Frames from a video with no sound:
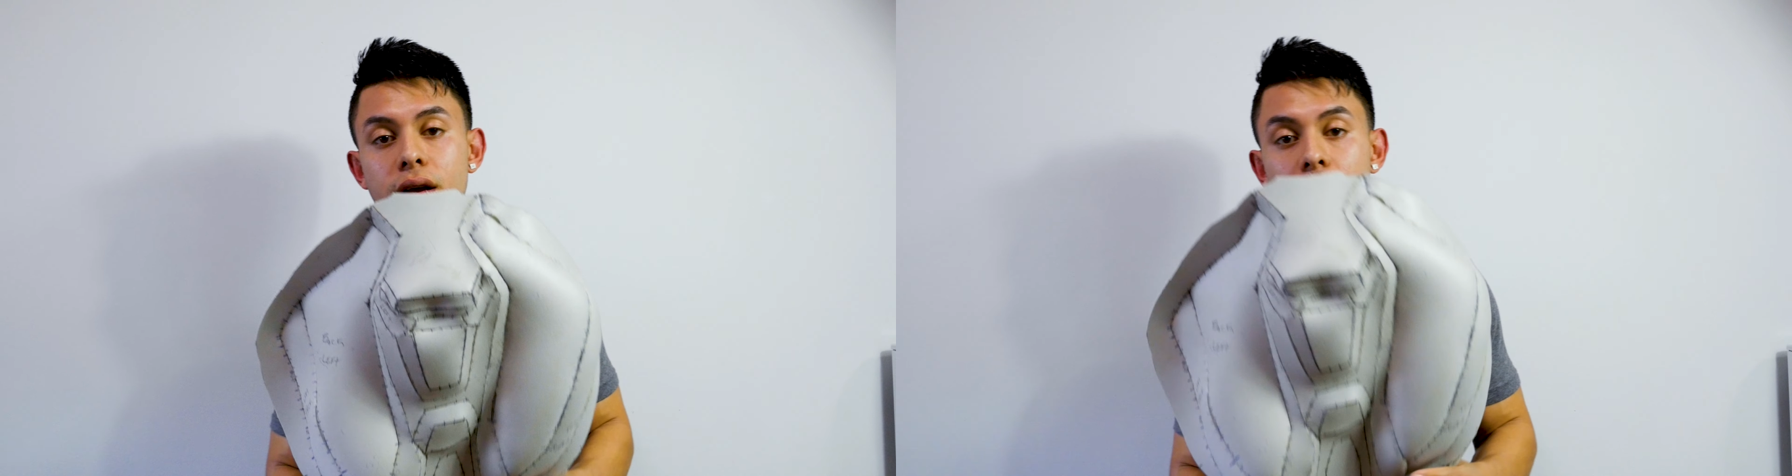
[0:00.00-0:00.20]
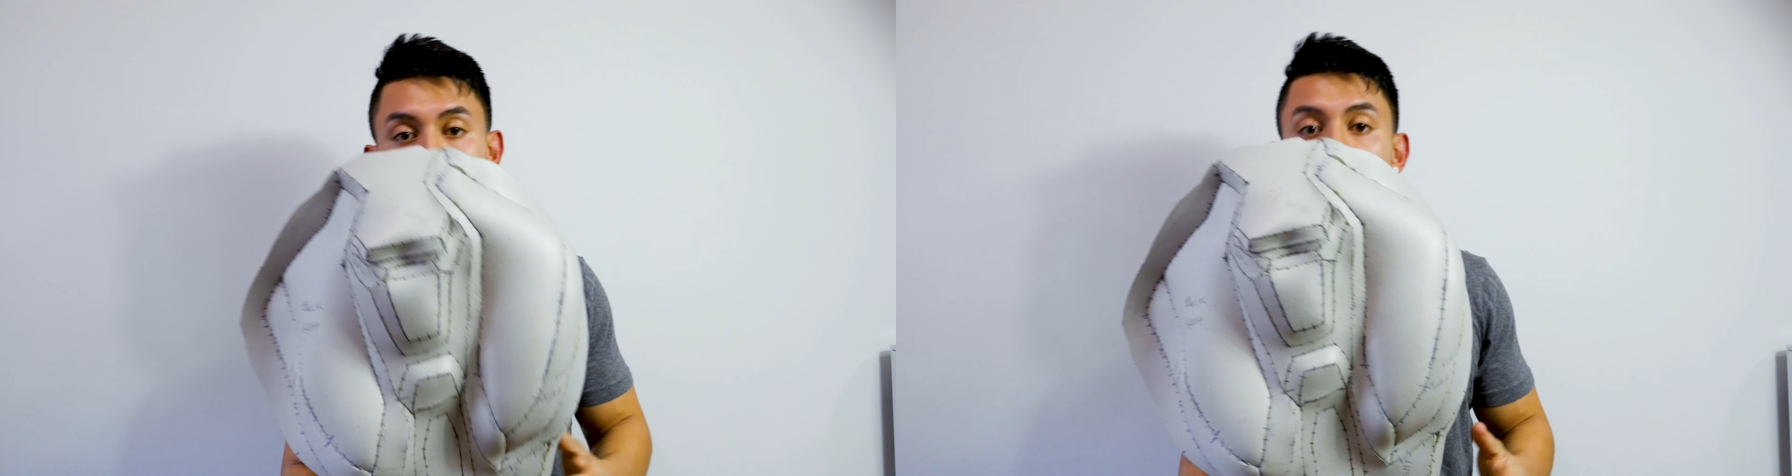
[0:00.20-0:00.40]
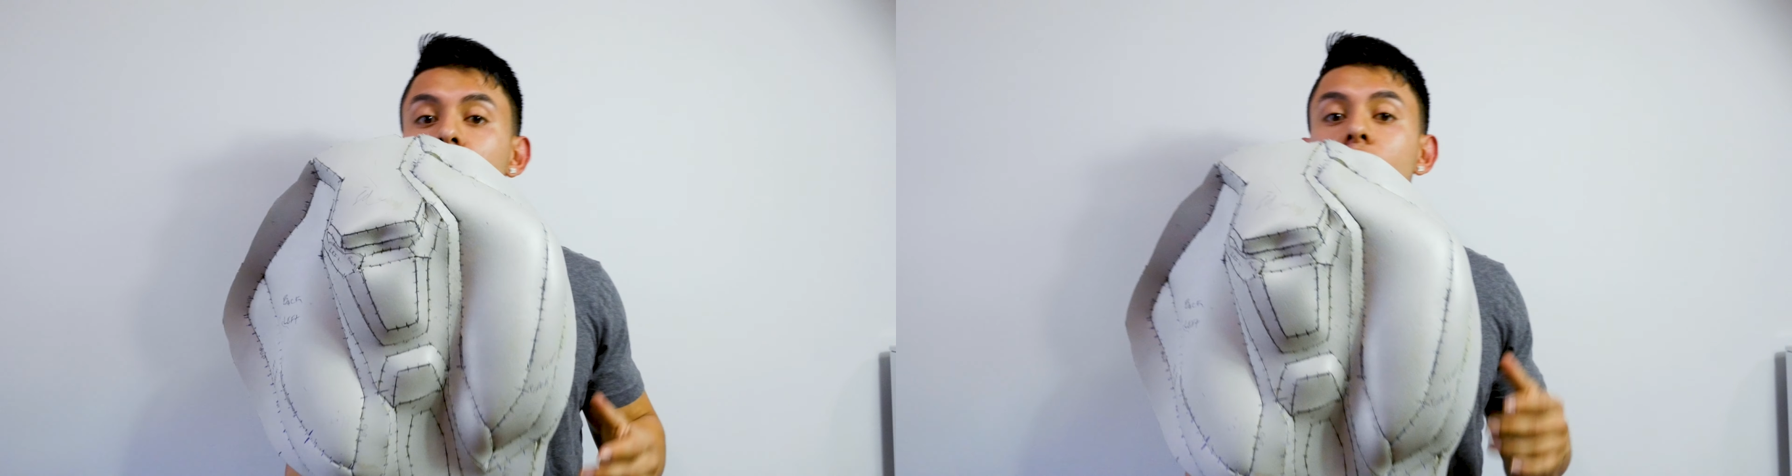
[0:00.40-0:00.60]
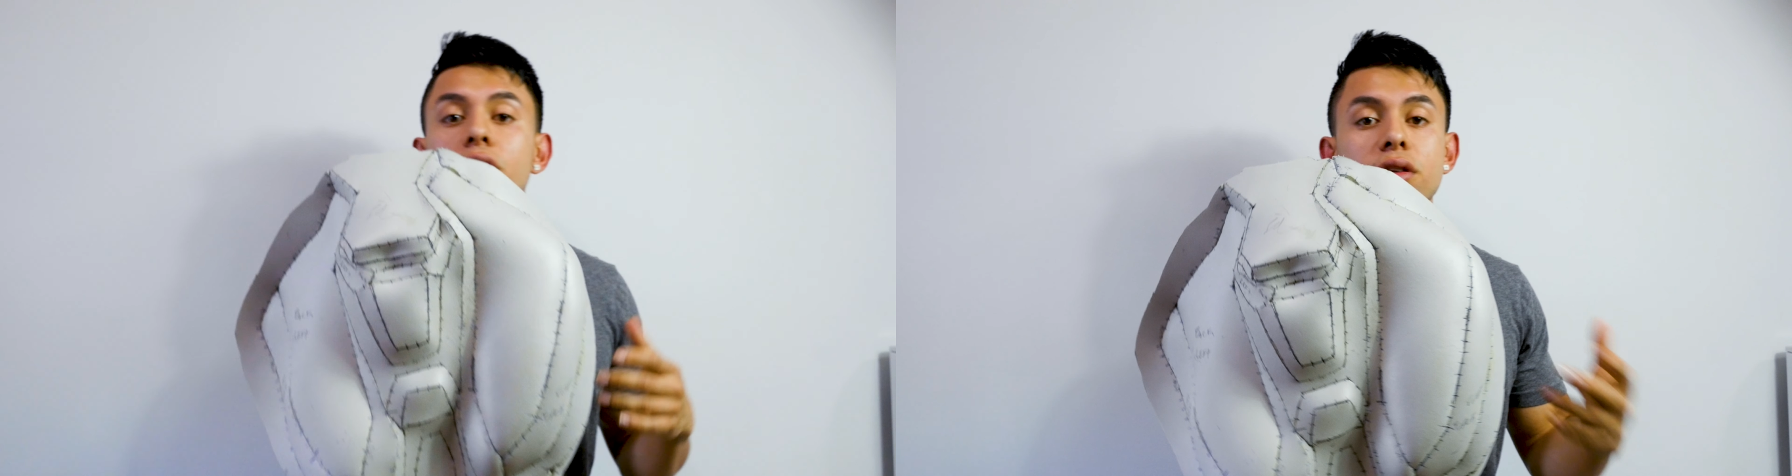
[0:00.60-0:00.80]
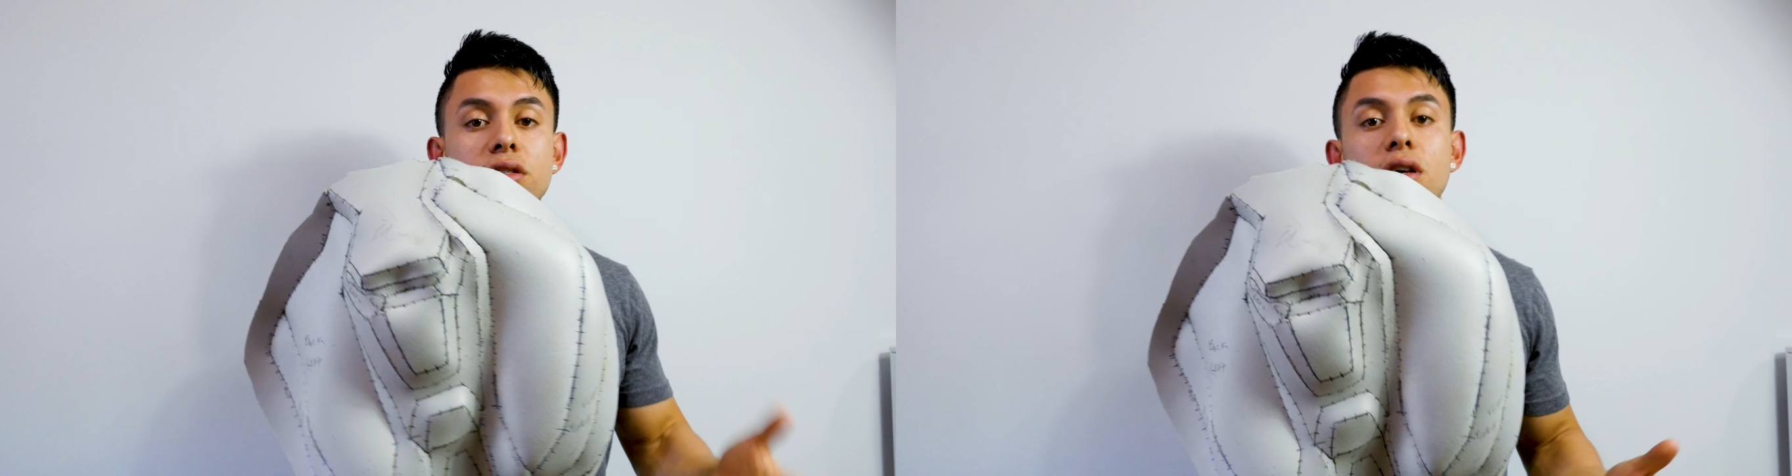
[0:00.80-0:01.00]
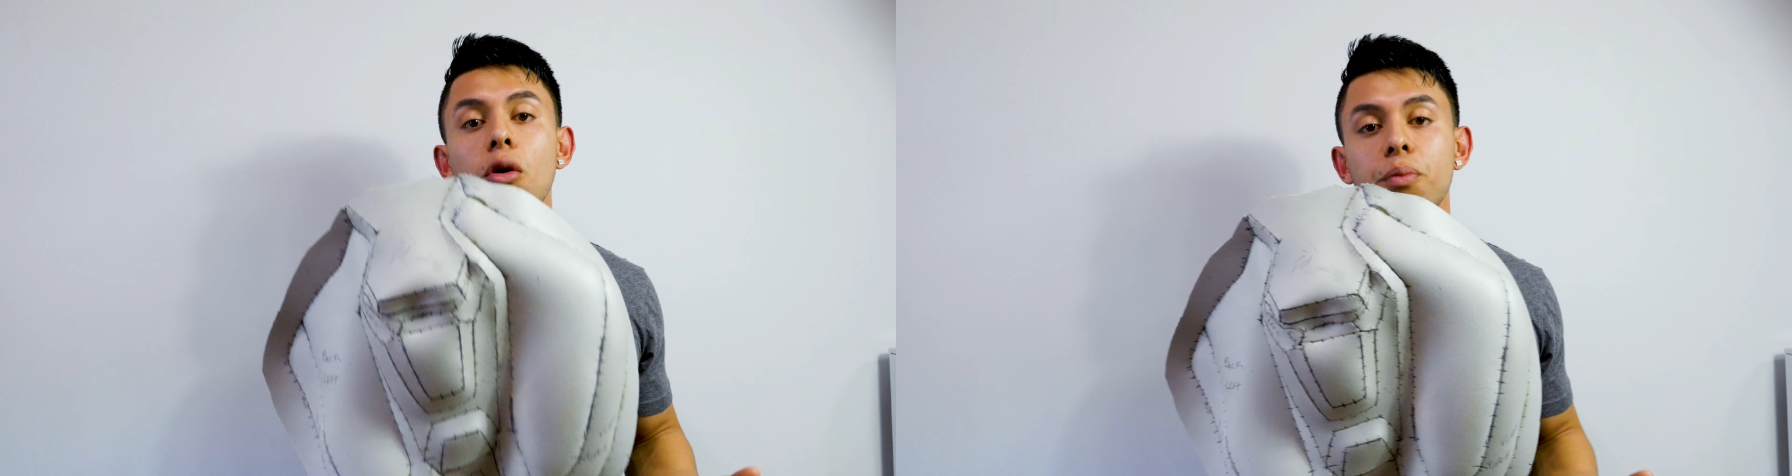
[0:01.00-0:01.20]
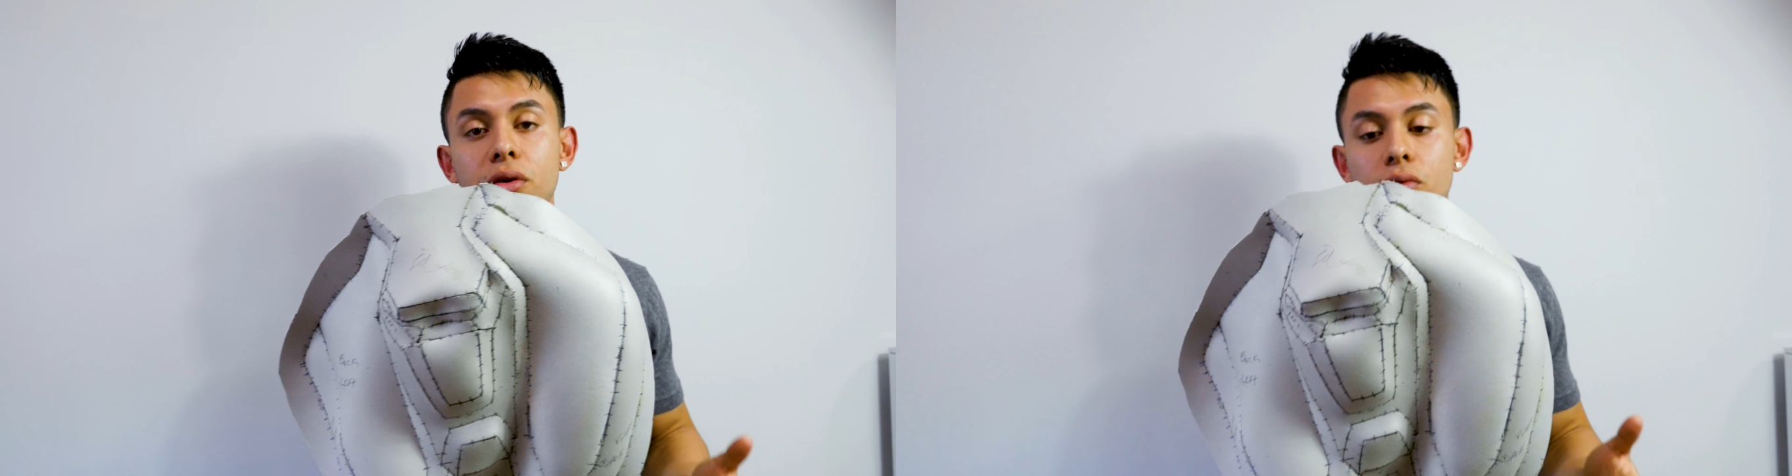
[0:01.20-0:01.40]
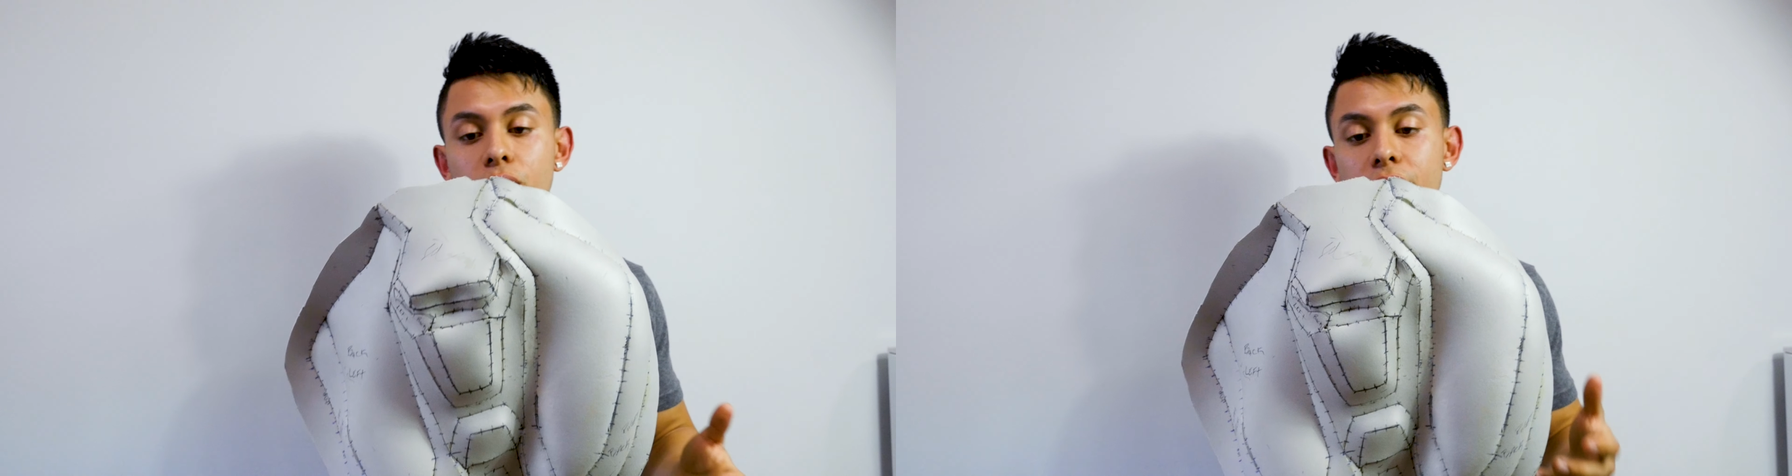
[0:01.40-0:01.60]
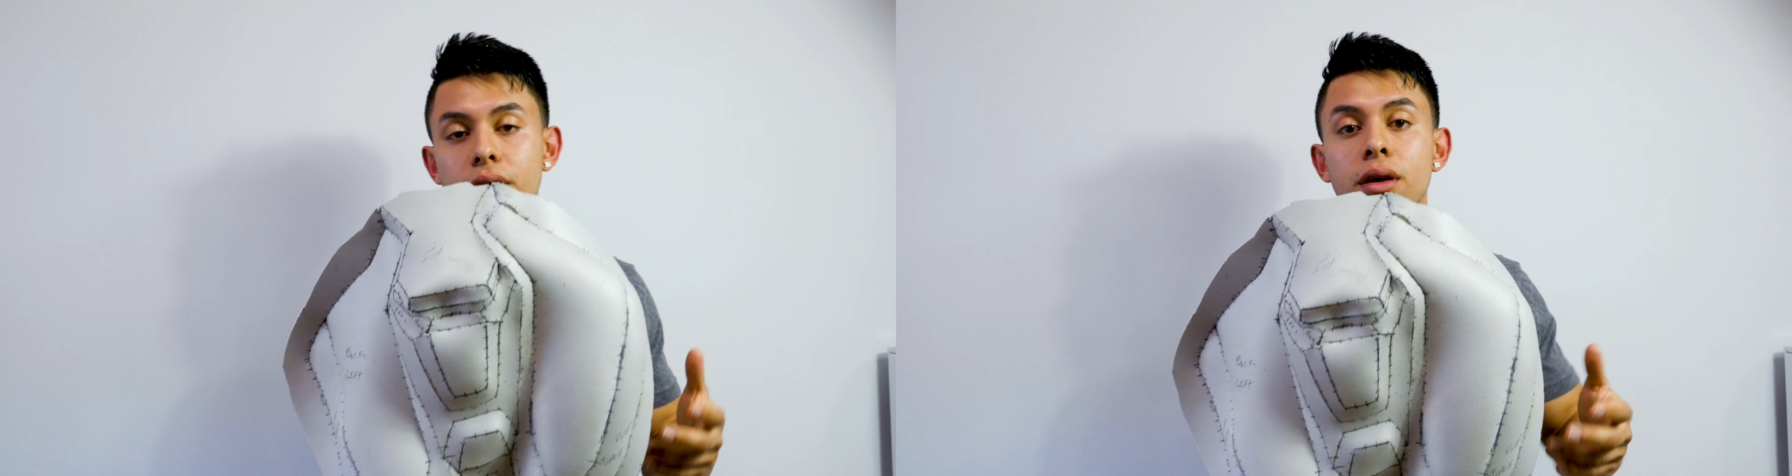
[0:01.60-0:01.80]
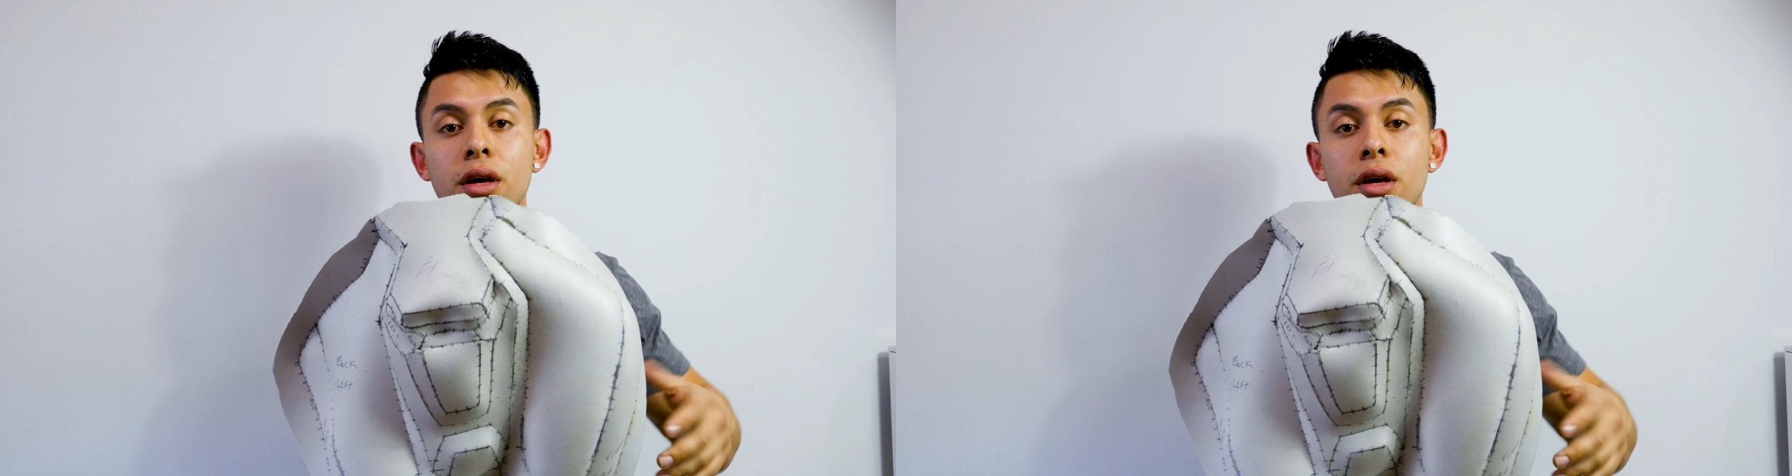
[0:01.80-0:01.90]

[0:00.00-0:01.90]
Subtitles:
and hopefully this help you with it.